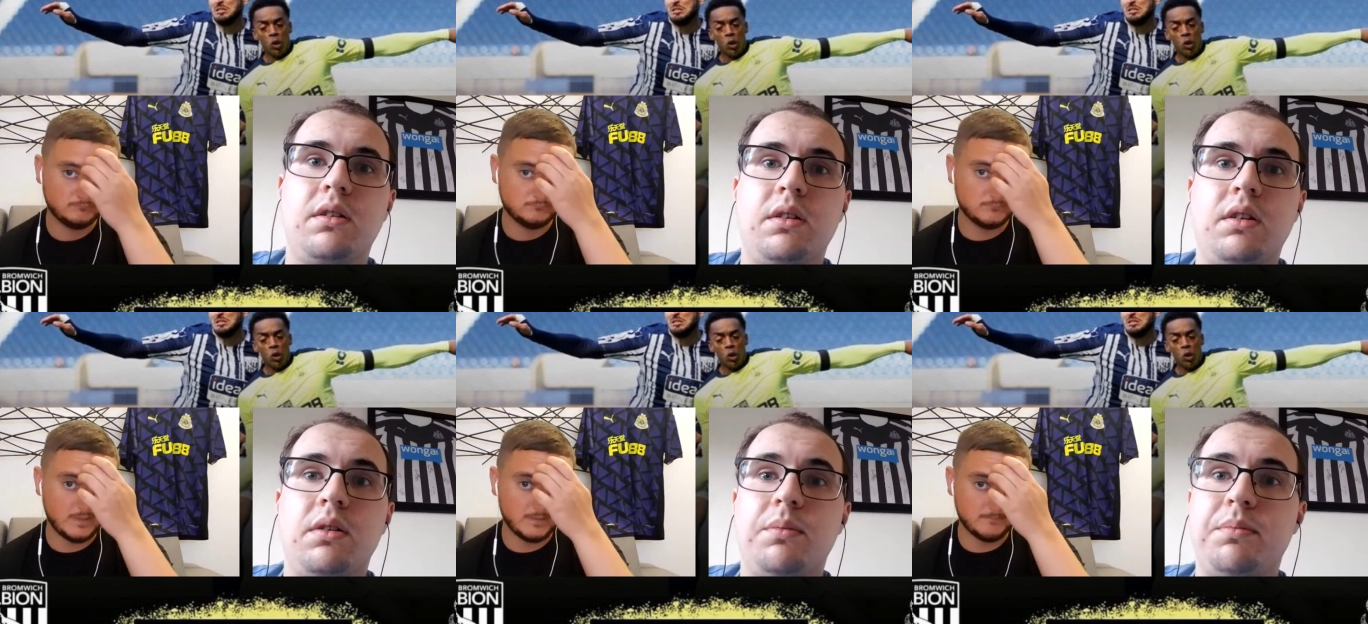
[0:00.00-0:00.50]

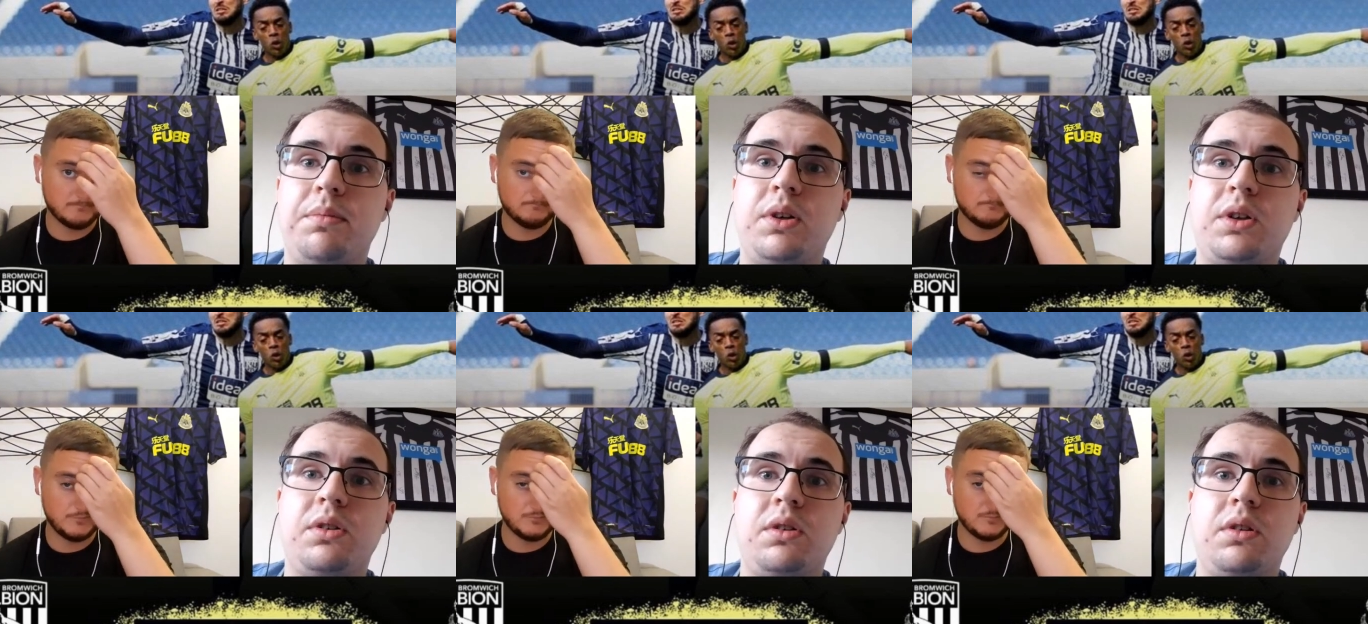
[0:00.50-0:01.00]
Speaker 1: Yeah,
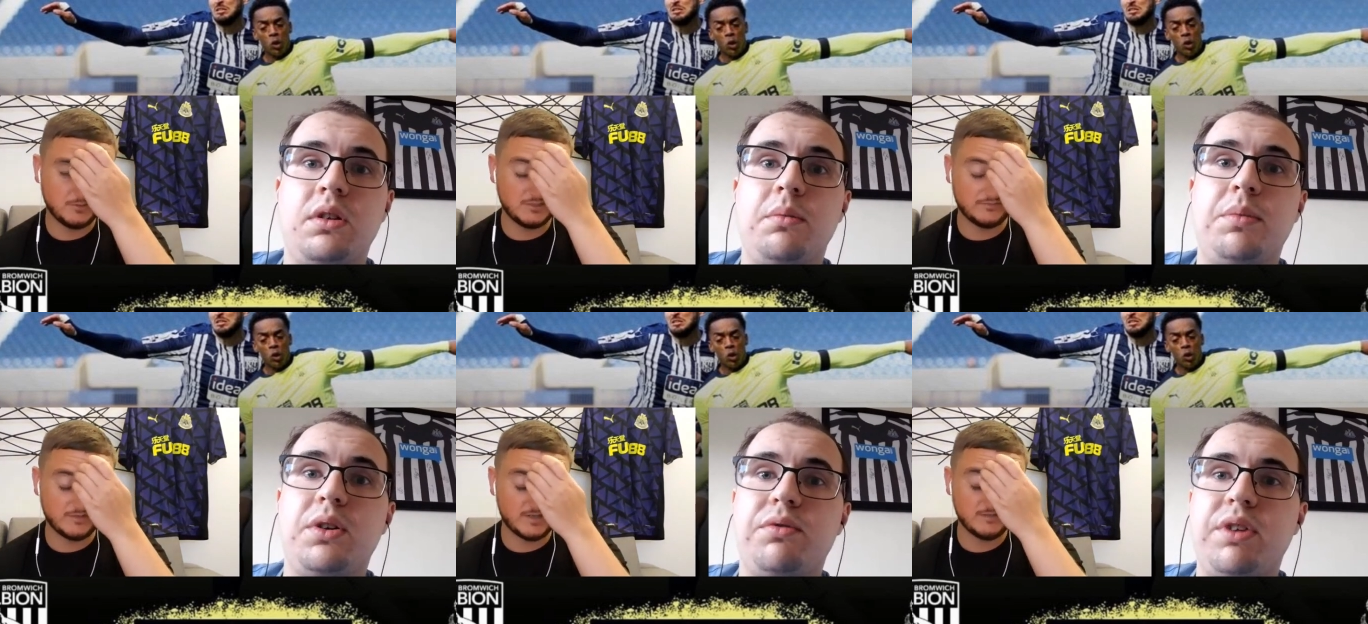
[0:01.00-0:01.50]
but they would
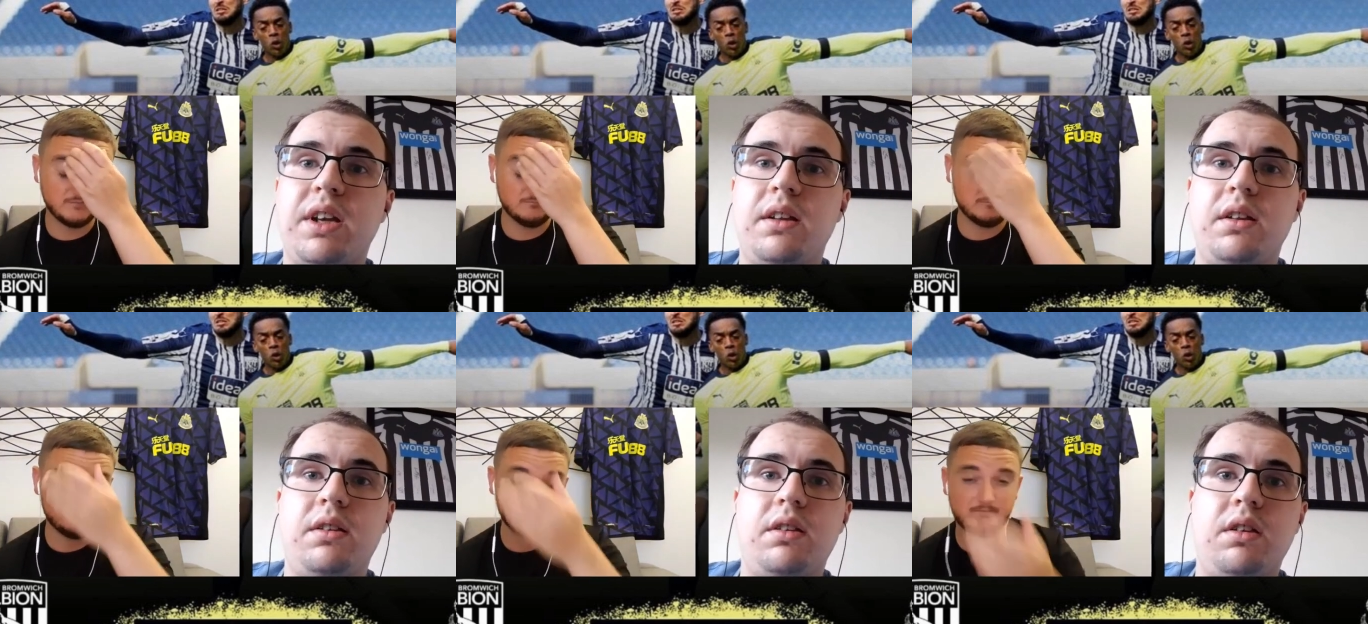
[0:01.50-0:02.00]
have.
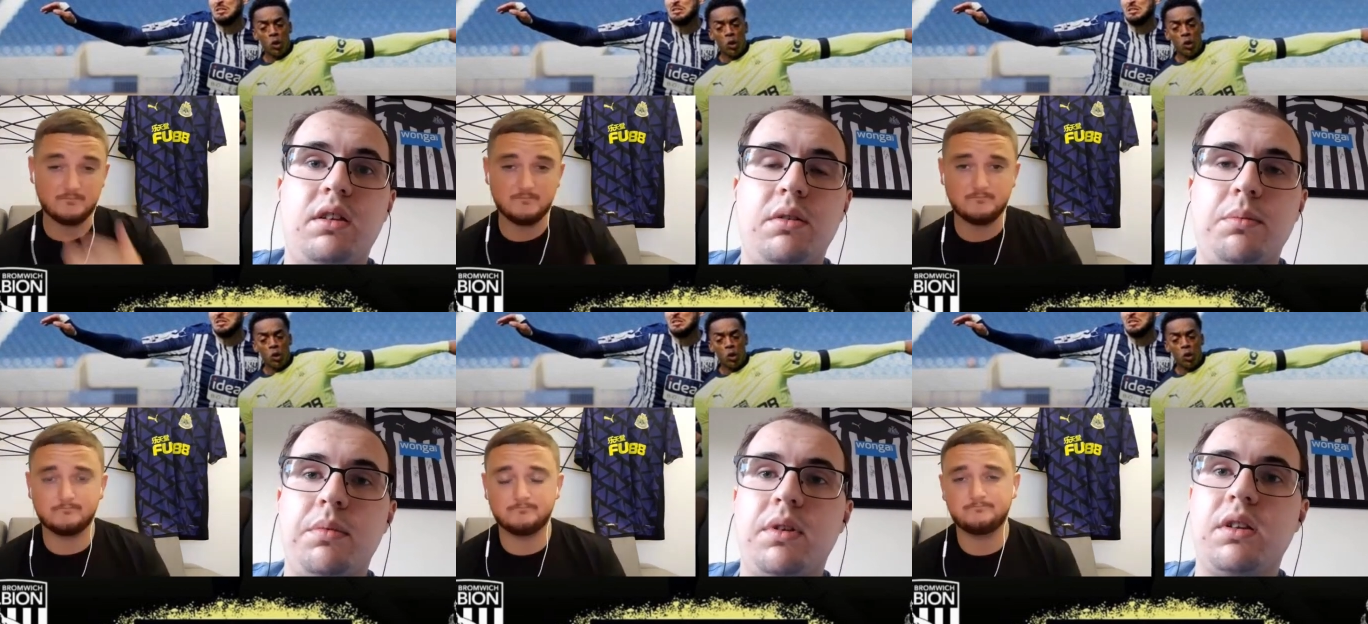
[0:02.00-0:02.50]

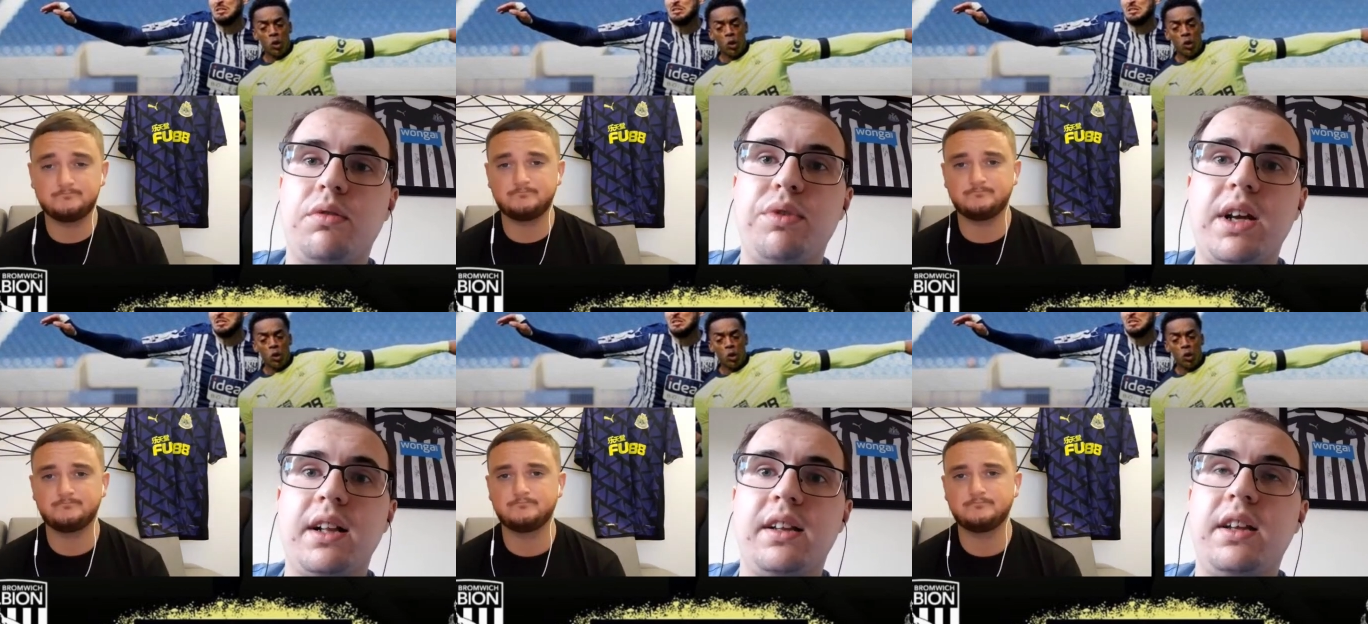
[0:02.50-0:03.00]
And the
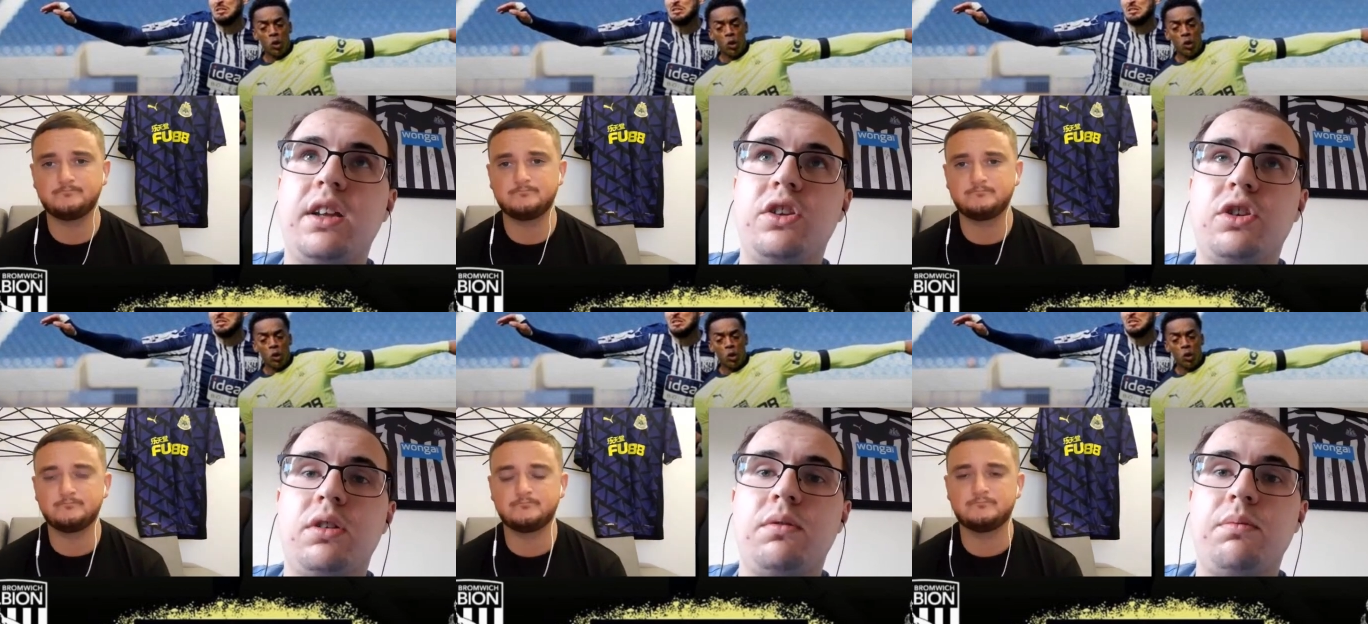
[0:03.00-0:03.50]
reality
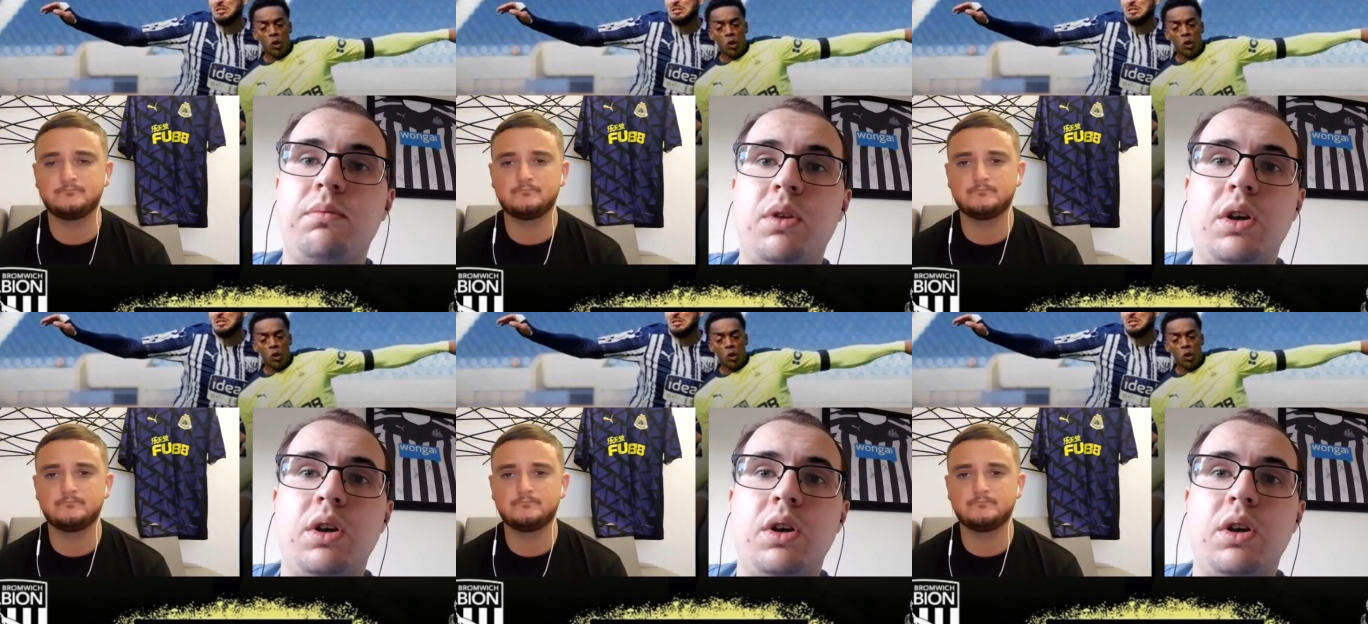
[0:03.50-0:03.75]
is, and